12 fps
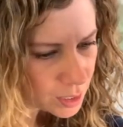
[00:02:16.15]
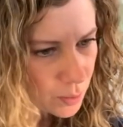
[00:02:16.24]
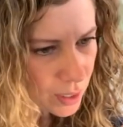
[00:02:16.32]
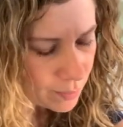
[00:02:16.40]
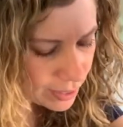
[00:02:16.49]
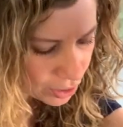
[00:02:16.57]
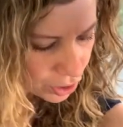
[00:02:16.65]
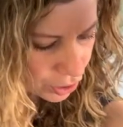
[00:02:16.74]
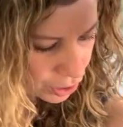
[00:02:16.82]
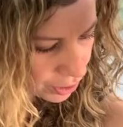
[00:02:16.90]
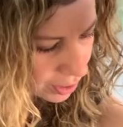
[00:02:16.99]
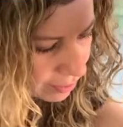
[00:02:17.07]
you want to make sure
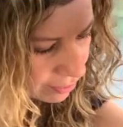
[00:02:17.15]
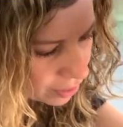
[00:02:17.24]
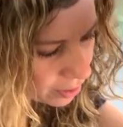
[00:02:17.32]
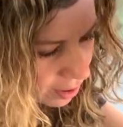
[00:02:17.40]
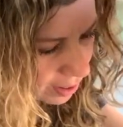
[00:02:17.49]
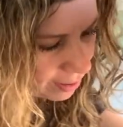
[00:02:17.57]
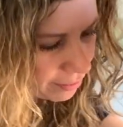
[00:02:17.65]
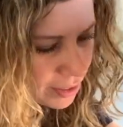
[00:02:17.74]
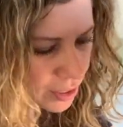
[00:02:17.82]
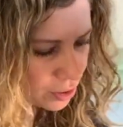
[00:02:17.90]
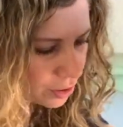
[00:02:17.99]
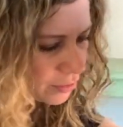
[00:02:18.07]
you cover every
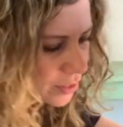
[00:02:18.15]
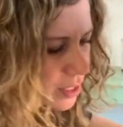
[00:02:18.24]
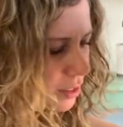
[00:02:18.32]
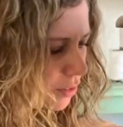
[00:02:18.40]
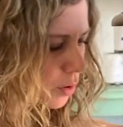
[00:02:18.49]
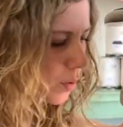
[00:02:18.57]
surface, of